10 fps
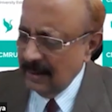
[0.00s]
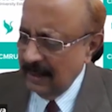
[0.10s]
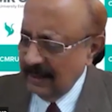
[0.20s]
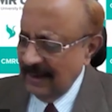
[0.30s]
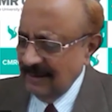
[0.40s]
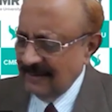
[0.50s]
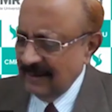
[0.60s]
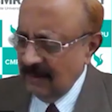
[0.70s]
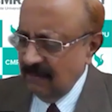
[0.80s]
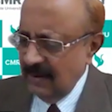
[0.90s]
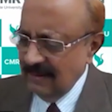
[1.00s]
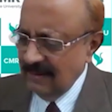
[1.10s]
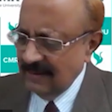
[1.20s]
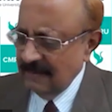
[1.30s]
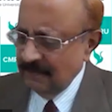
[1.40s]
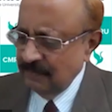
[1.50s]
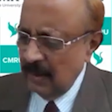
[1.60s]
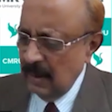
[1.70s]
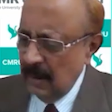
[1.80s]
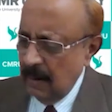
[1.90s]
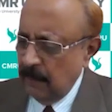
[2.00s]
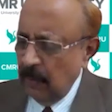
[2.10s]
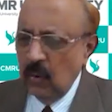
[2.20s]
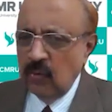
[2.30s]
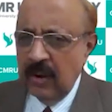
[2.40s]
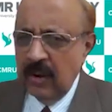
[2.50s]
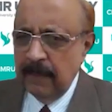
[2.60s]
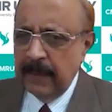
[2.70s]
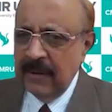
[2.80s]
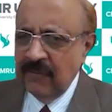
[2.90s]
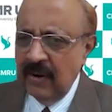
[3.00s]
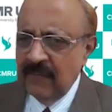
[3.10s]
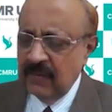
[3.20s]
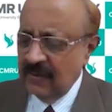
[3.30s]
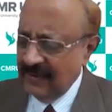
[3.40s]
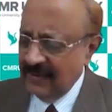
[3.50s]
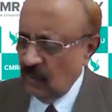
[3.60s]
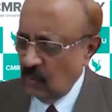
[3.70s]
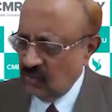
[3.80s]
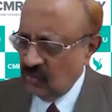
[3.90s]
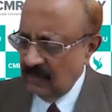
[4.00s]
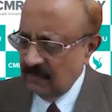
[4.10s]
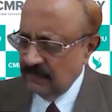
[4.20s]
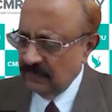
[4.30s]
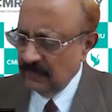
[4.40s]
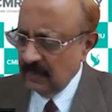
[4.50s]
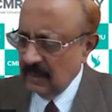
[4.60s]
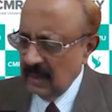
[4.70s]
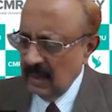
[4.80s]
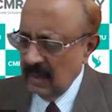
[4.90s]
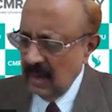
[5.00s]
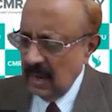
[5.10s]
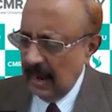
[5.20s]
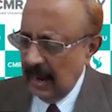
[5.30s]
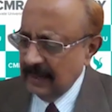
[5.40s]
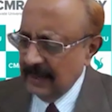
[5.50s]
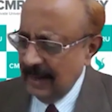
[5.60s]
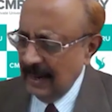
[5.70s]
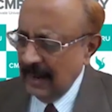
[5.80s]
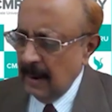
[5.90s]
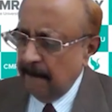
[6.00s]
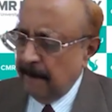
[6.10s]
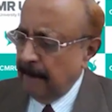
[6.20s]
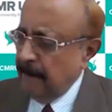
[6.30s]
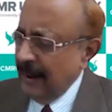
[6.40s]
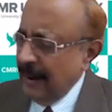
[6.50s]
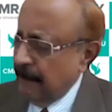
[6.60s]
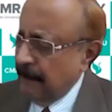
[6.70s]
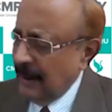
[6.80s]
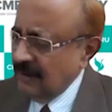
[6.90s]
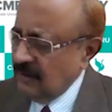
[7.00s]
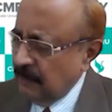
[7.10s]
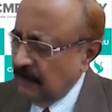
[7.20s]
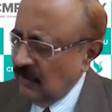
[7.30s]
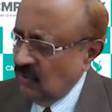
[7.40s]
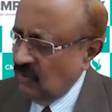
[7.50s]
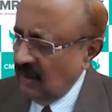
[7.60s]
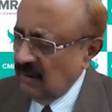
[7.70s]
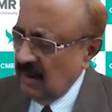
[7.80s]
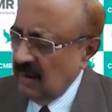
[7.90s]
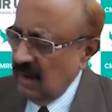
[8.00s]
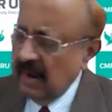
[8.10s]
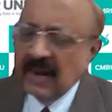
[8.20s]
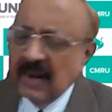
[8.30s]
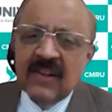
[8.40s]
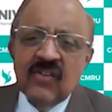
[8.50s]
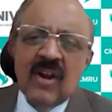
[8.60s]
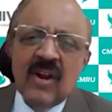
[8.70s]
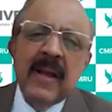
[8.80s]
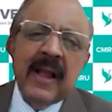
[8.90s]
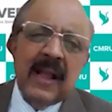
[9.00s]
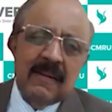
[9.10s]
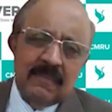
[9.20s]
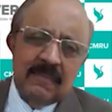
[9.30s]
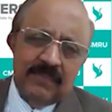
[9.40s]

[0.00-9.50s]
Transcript: Then second one is pollution prevention from the source. And then public participation in decision making.